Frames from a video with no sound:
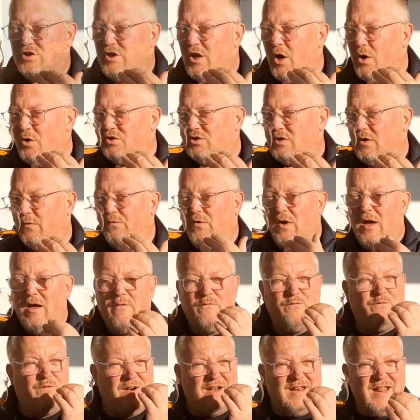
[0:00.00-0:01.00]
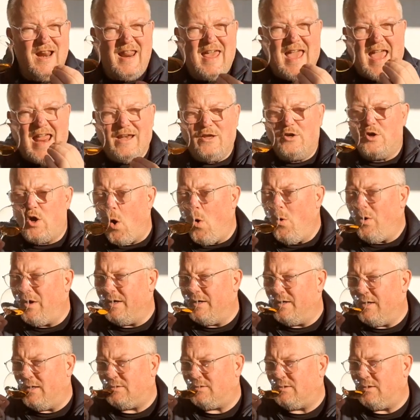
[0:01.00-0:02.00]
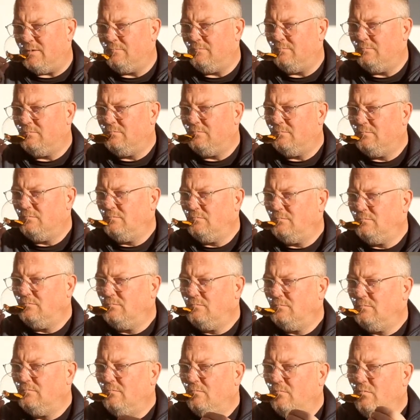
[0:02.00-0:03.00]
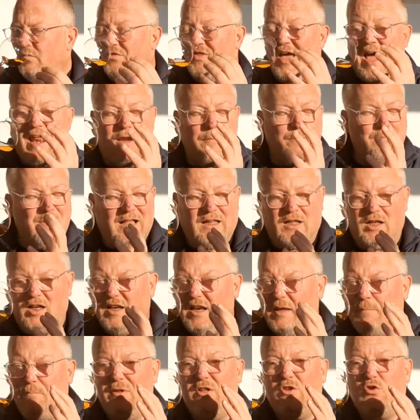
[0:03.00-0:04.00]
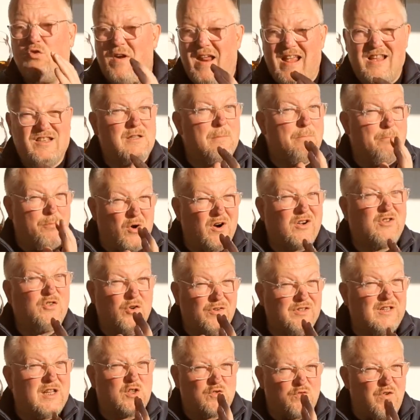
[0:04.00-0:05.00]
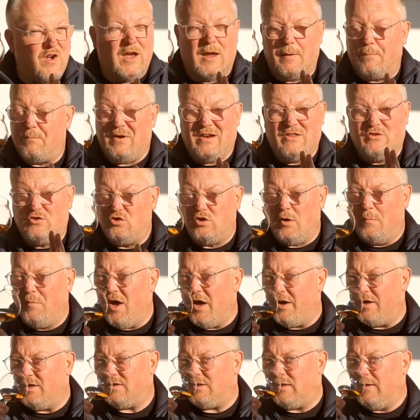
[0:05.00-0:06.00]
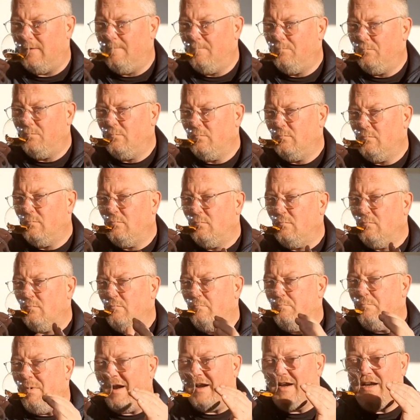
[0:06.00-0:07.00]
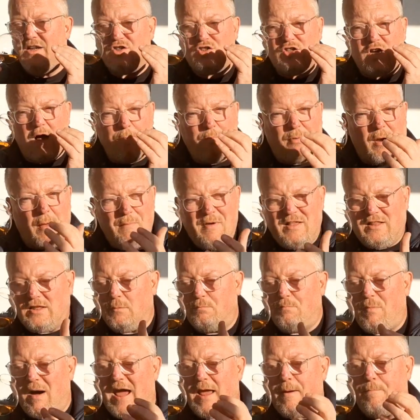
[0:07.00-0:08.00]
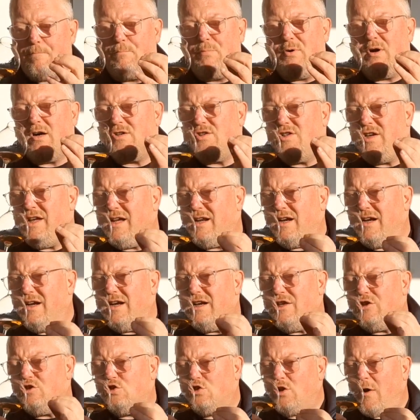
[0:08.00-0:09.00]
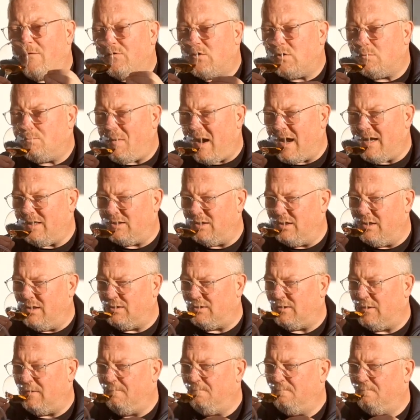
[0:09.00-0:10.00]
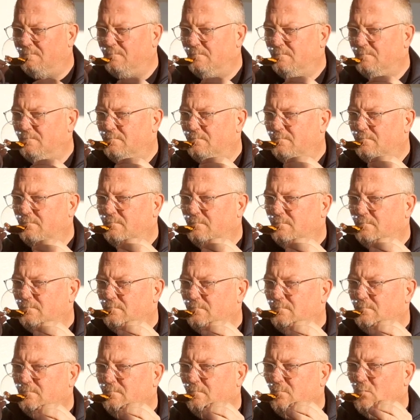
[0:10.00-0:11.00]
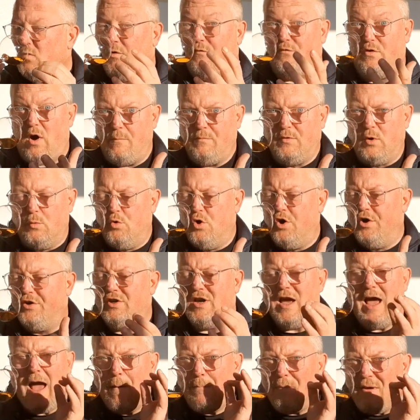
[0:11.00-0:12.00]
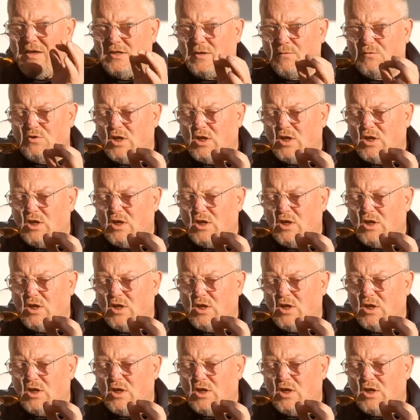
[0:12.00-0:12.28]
notes of vanilla and coconut. That immediately betrays the Port Dundas fingerprint, to be honest. But it is complemented by a particularly soft spiciness from the wood, a pinch of